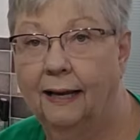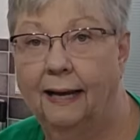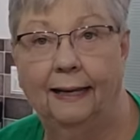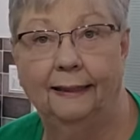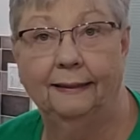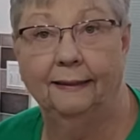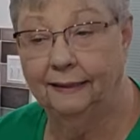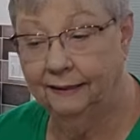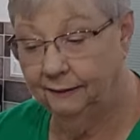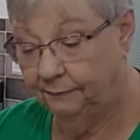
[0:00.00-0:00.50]

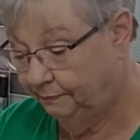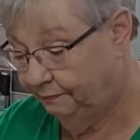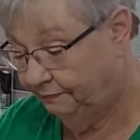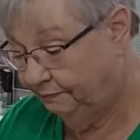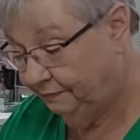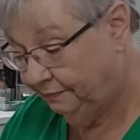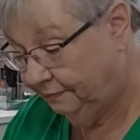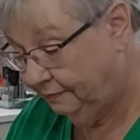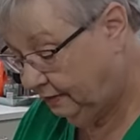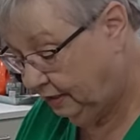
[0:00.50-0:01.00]
I did
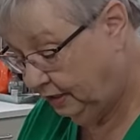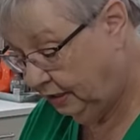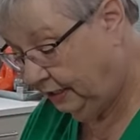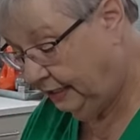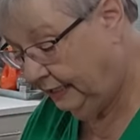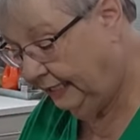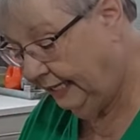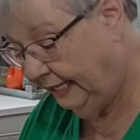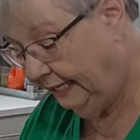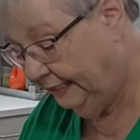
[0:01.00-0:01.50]

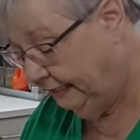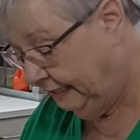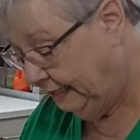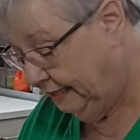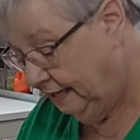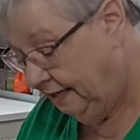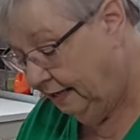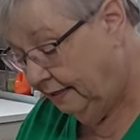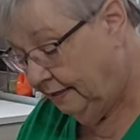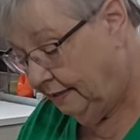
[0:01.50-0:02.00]
good again.
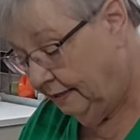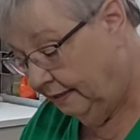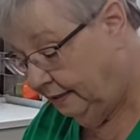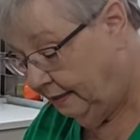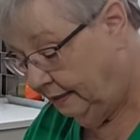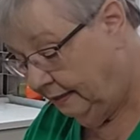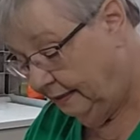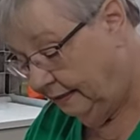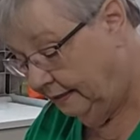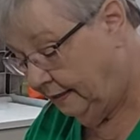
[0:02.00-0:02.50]

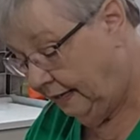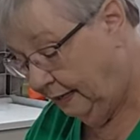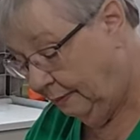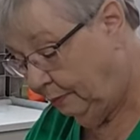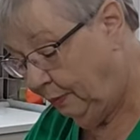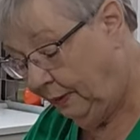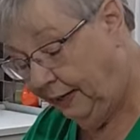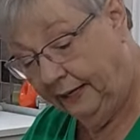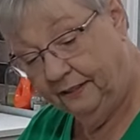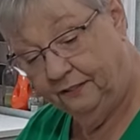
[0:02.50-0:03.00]
I'm
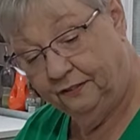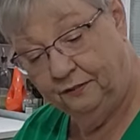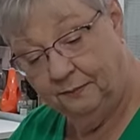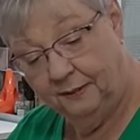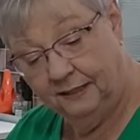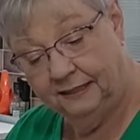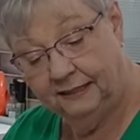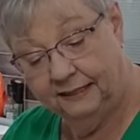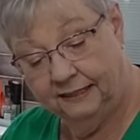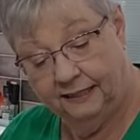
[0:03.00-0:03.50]
proud of
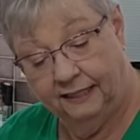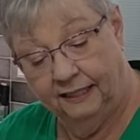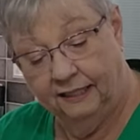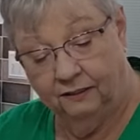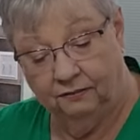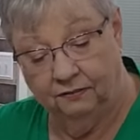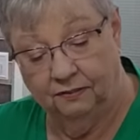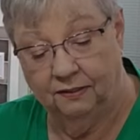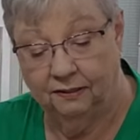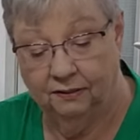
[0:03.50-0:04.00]

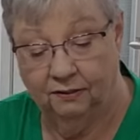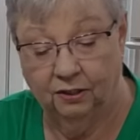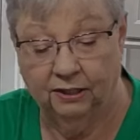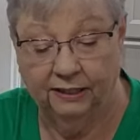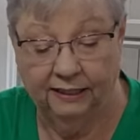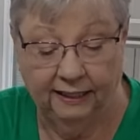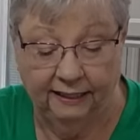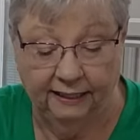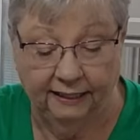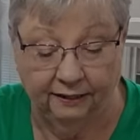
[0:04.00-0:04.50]
myself.
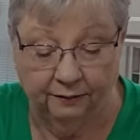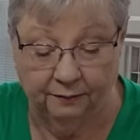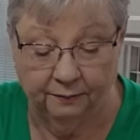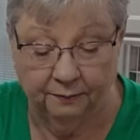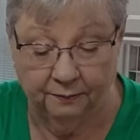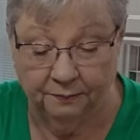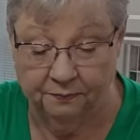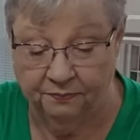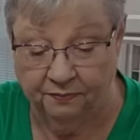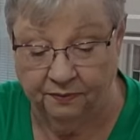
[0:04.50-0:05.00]
Looky here.
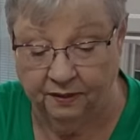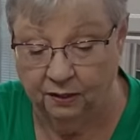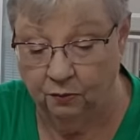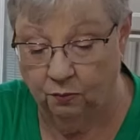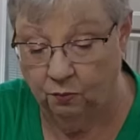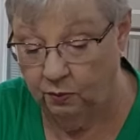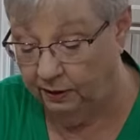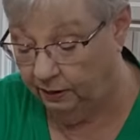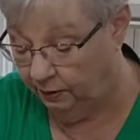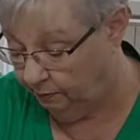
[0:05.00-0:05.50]

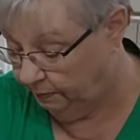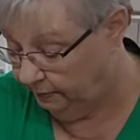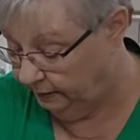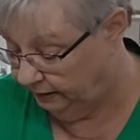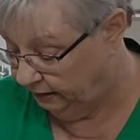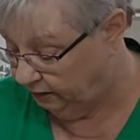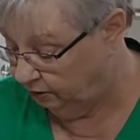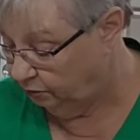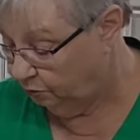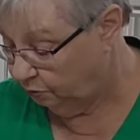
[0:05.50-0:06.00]
We're going to
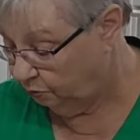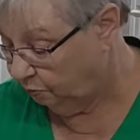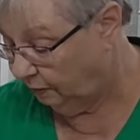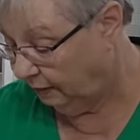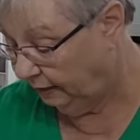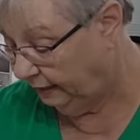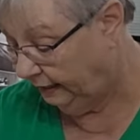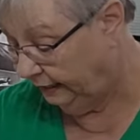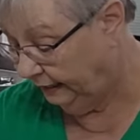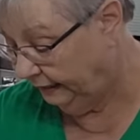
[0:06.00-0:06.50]
put those
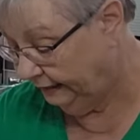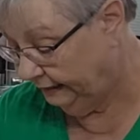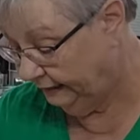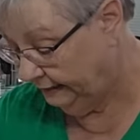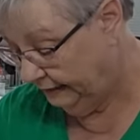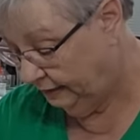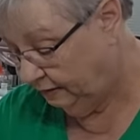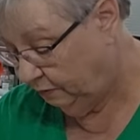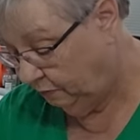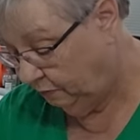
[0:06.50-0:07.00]
right,